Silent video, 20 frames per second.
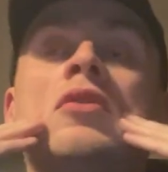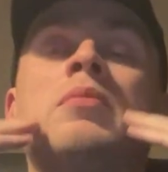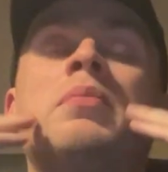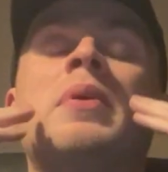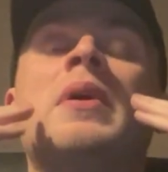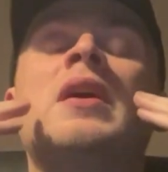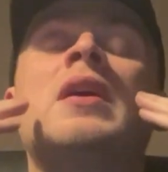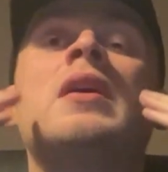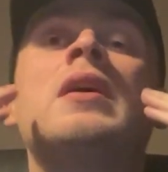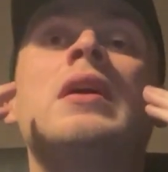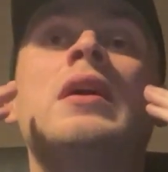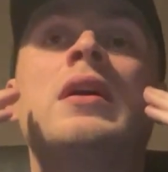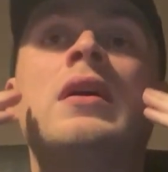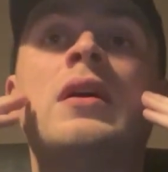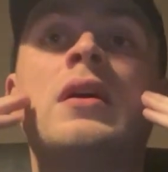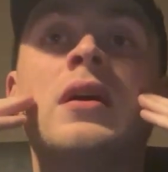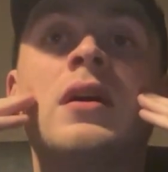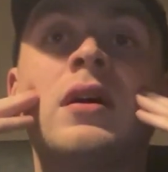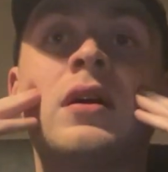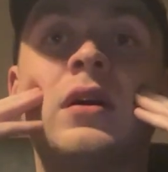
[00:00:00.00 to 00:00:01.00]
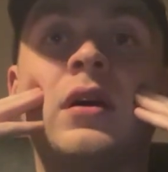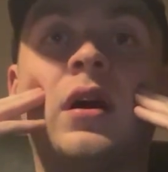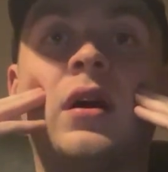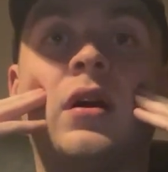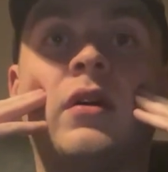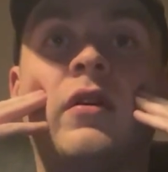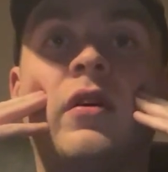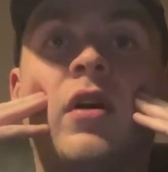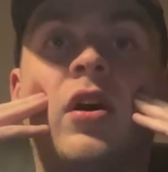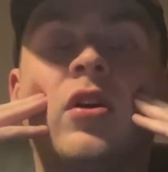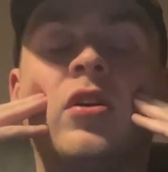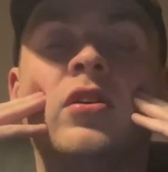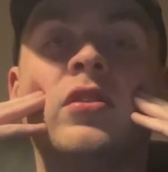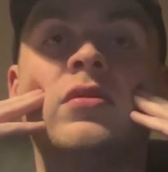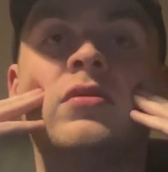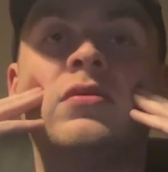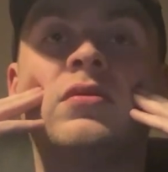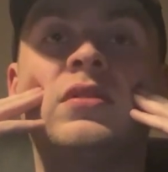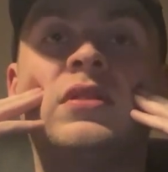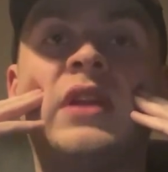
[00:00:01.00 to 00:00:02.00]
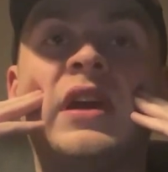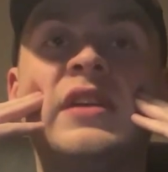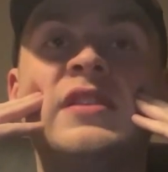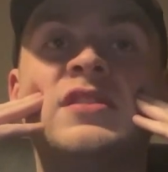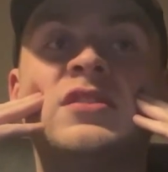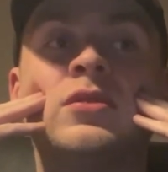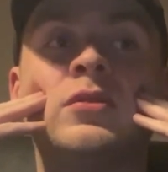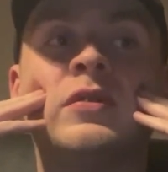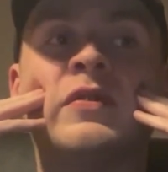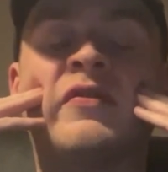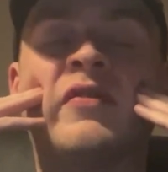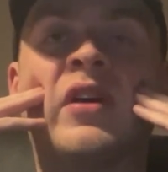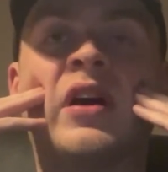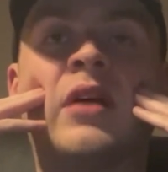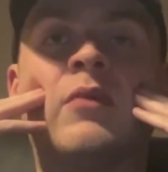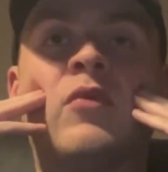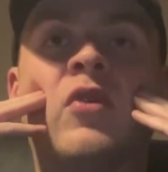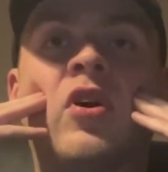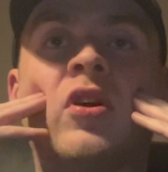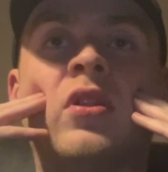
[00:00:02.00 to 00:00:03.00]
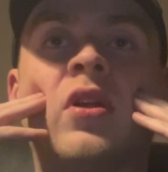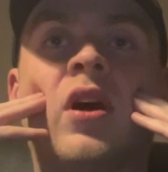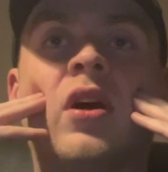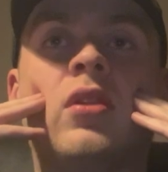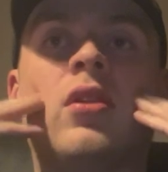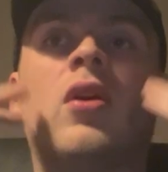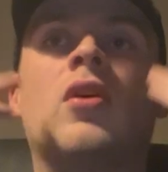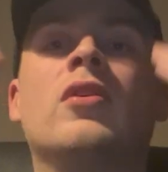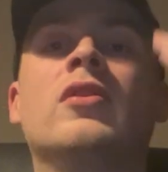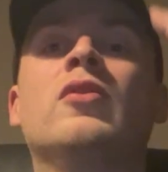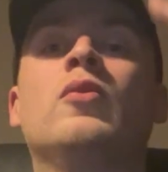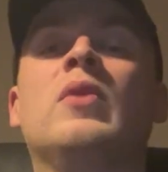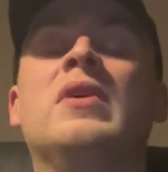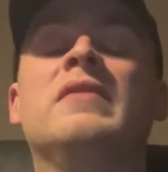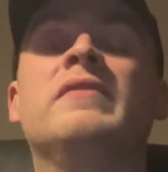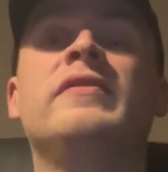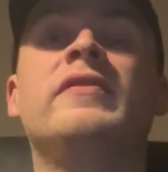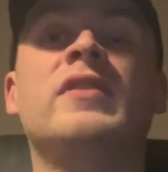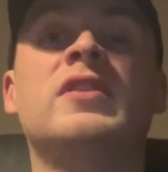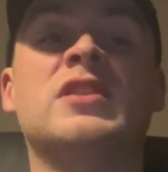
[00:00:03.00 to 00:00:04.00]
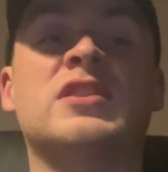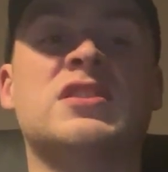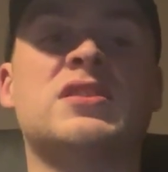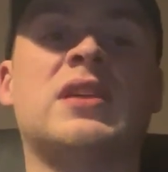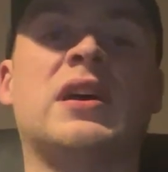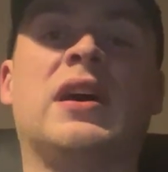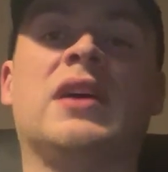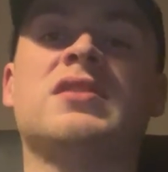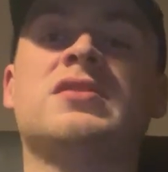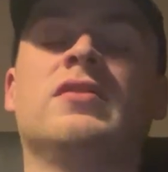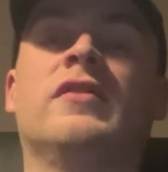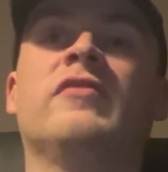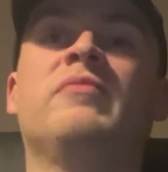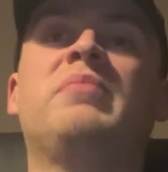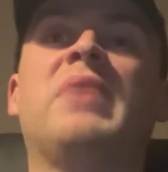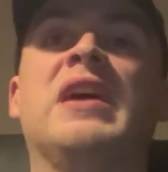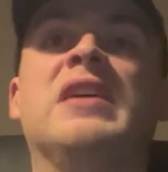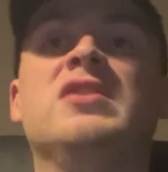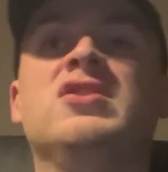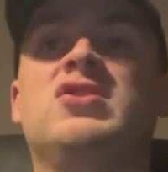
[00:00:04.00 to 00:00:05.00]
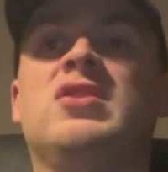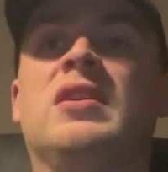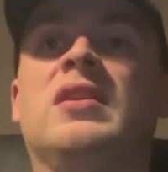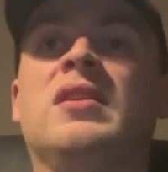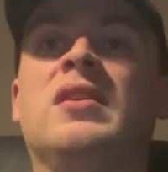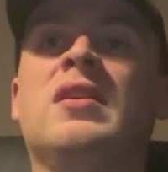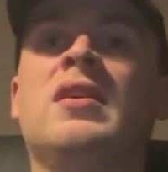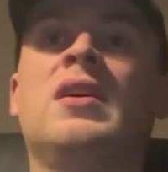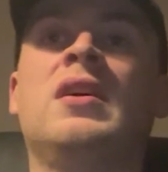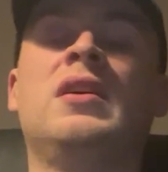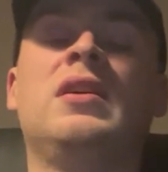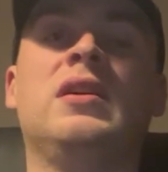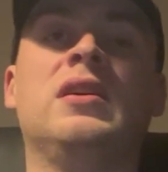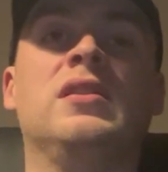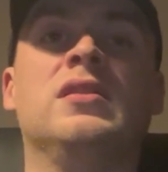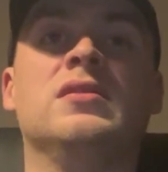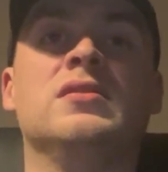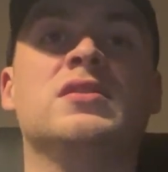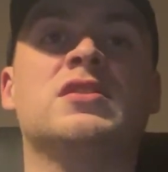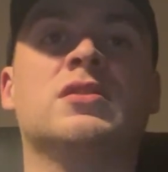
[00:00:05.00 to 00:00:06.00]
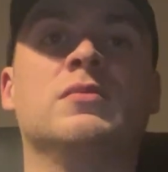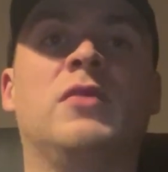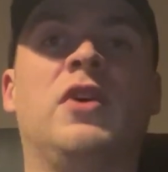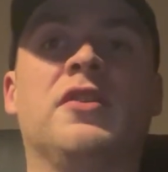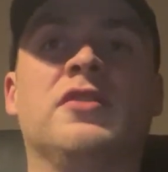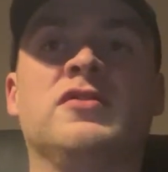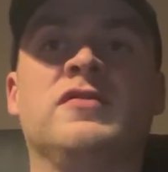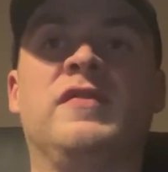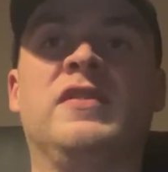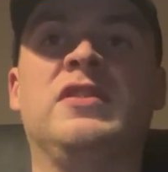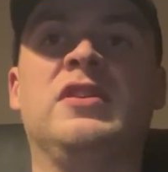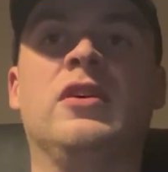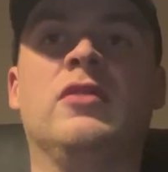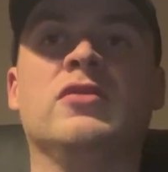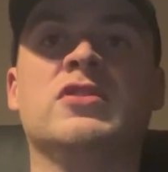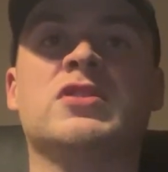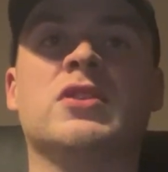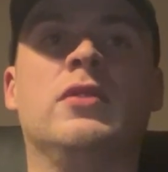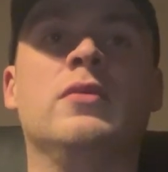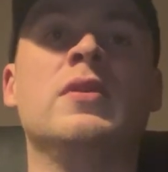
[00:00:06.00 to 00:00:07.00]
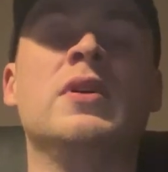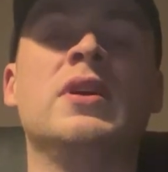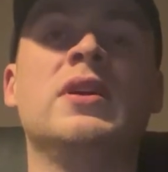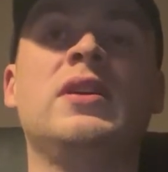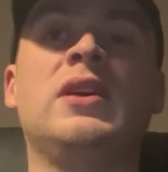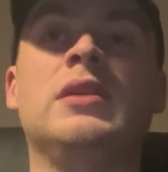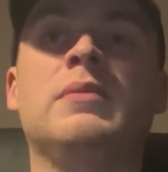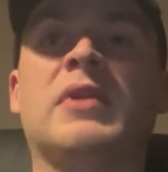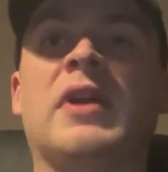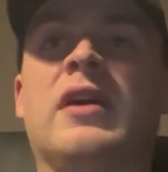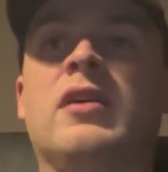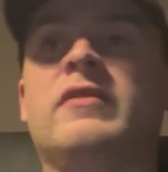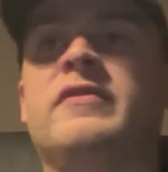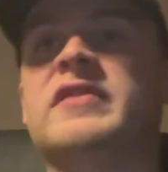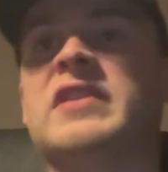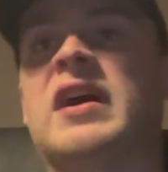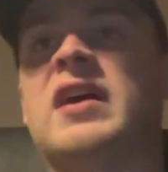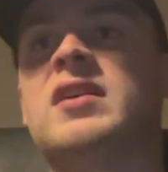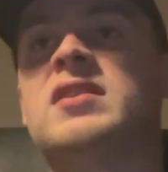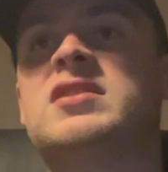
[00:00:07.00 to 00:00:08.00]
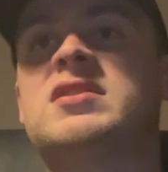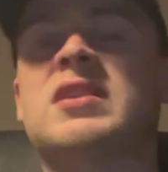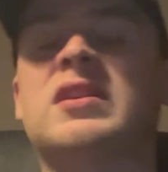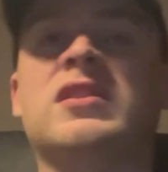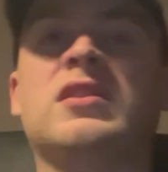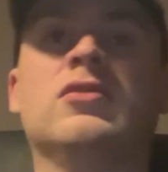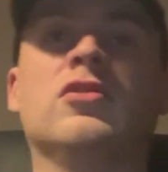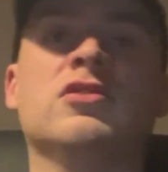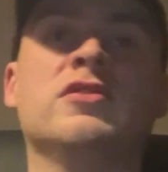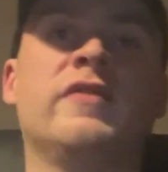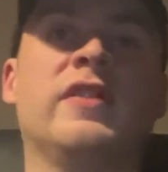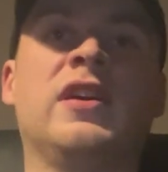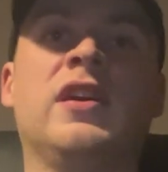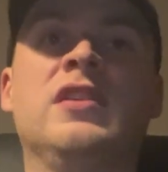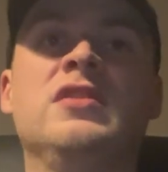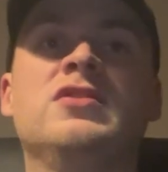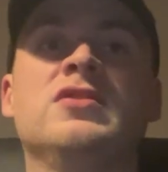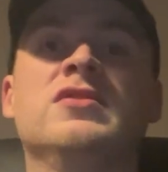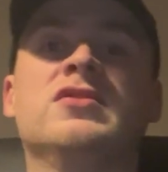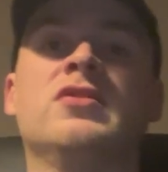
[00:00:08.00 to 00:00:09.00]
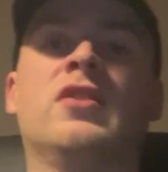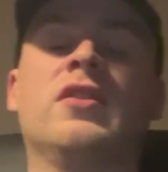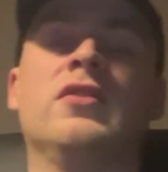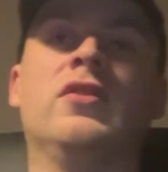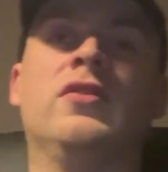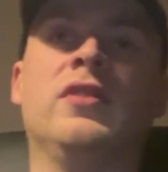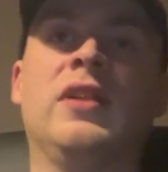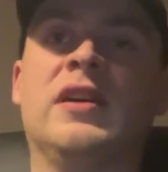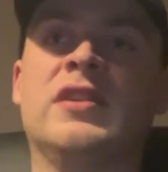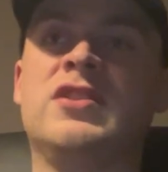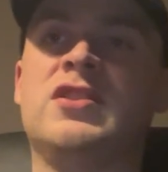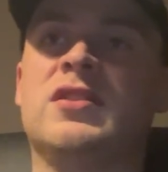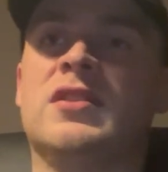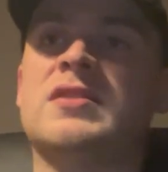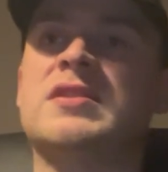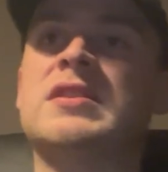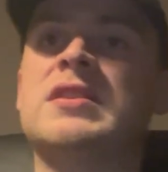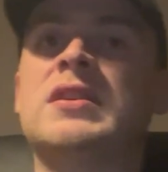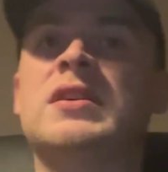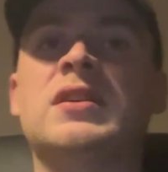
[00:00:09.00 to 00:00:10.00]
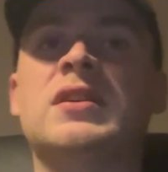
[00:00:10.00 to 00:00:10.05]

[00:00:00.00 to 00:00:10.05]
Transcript: up on day two of round one, along with the start of Beijing in tomorrow's video. So keep an eye out for that. Stick your notifications on and all that shit.